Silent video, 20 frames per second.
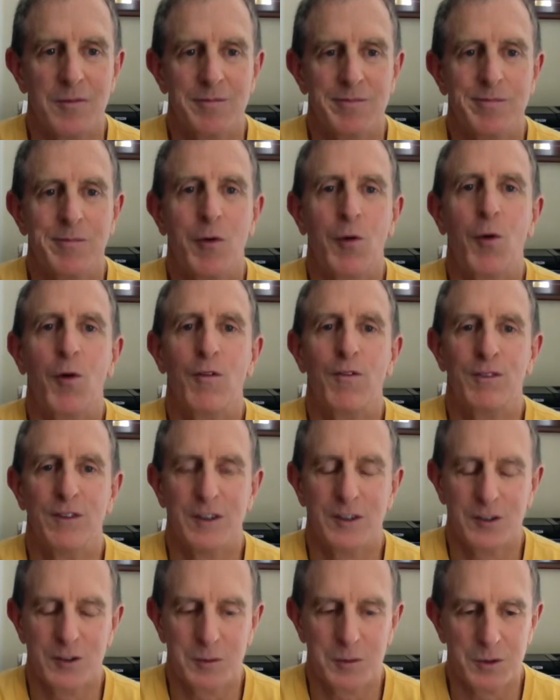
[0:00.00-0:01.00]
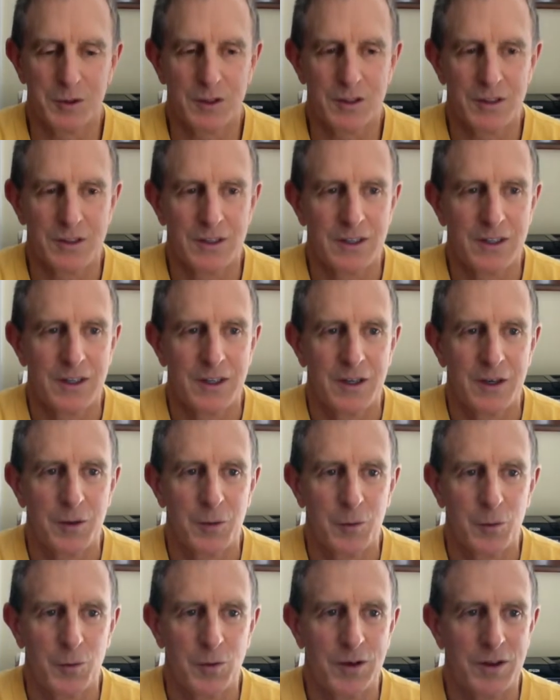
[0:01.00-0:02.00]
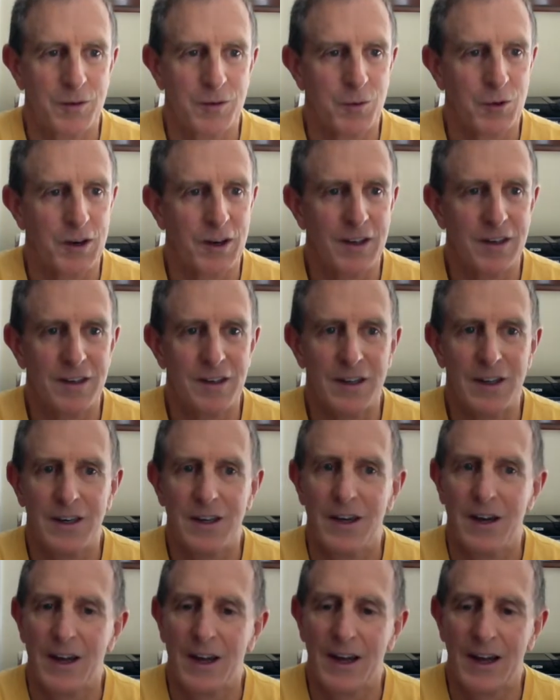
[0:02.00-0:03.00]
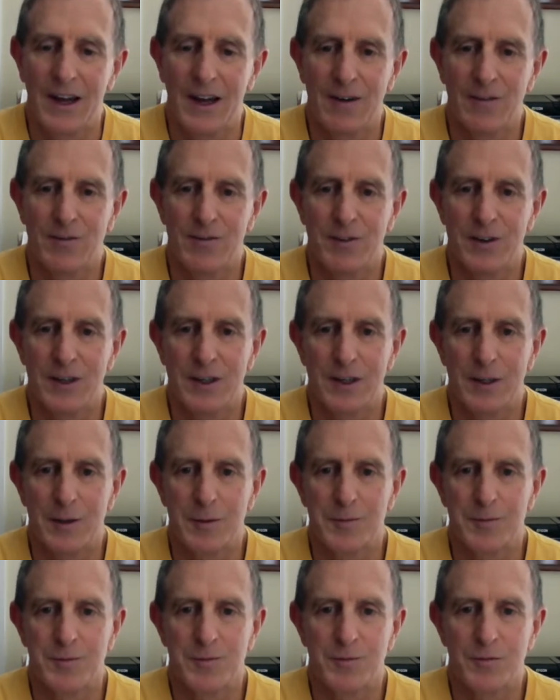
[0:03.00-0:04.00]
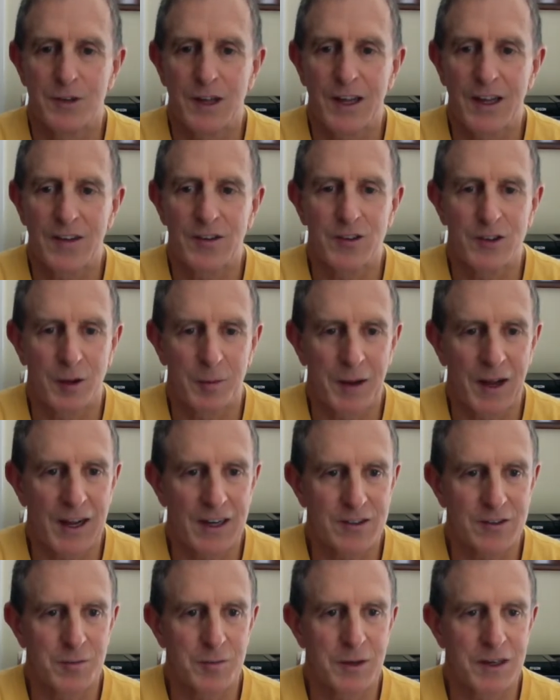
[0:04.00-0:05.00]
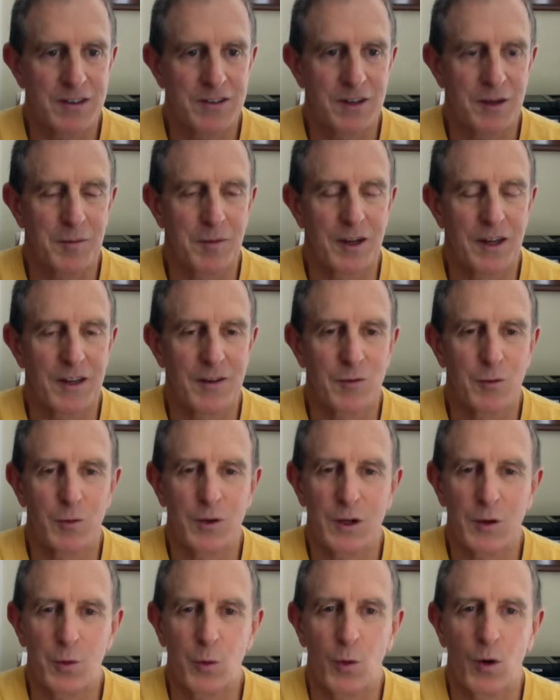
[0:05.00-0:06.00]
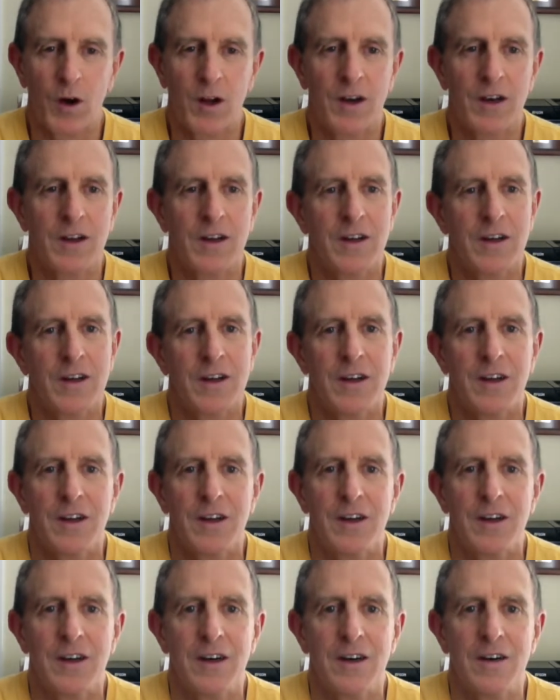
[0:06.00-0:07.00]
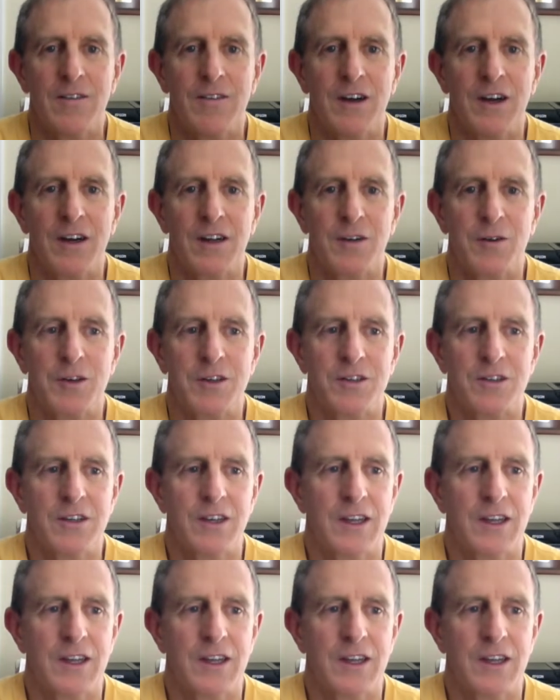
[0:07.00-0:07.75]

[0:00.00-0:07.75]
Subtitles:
more visible in when I did. I have taken some action based on my week 1 evaluation,